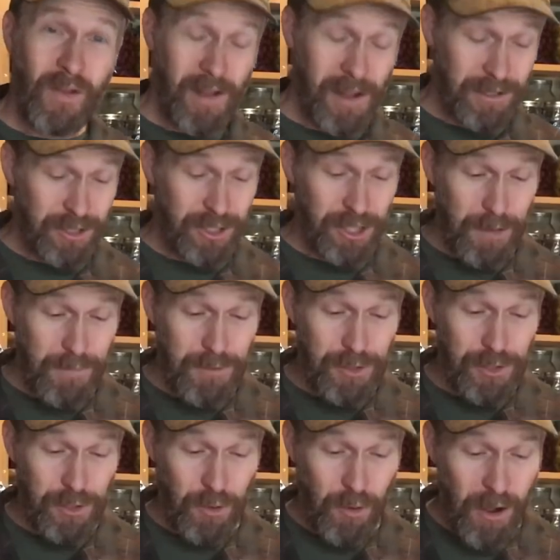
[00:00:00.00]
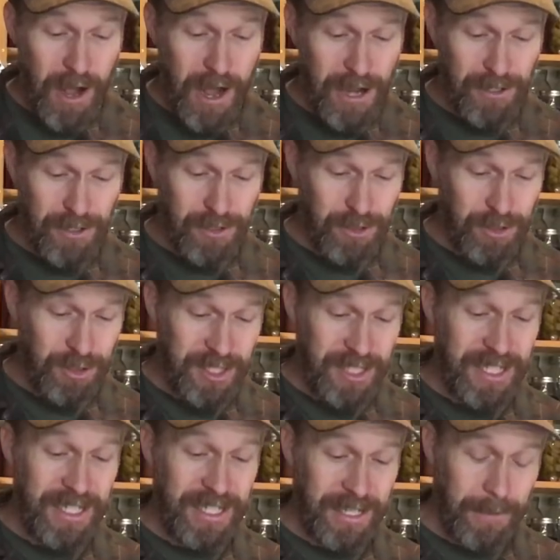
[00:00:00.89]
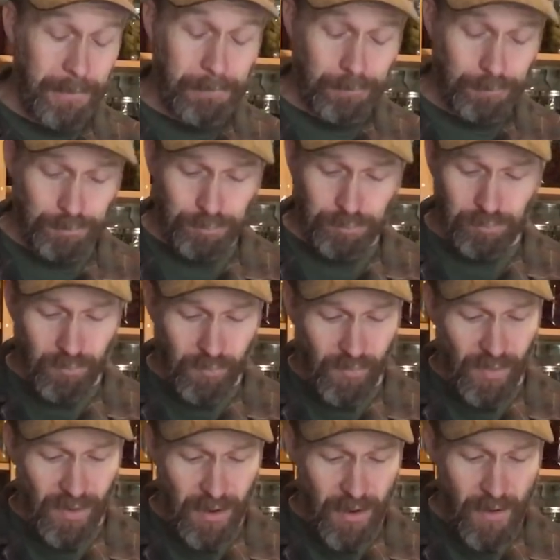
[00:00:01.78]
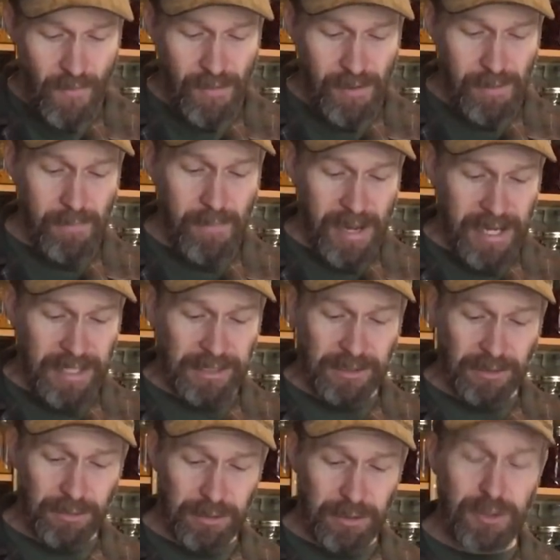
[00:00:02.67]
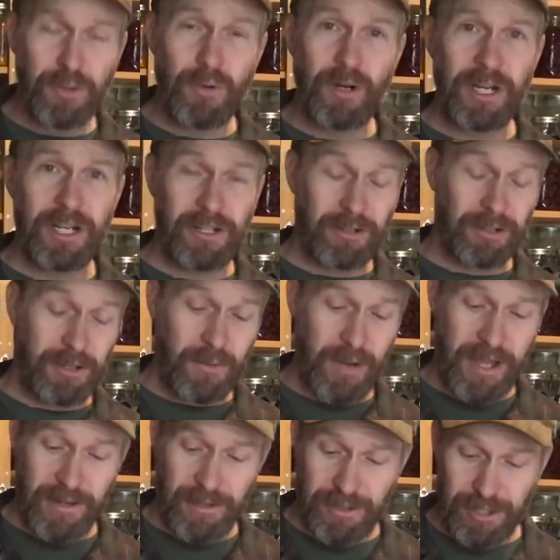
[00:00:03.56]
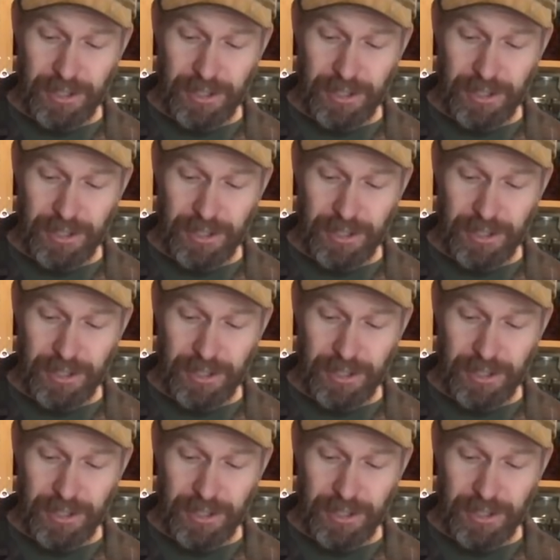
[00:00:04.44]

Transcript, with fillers: A summer squash, a zucchini that made it through 20-degree weather.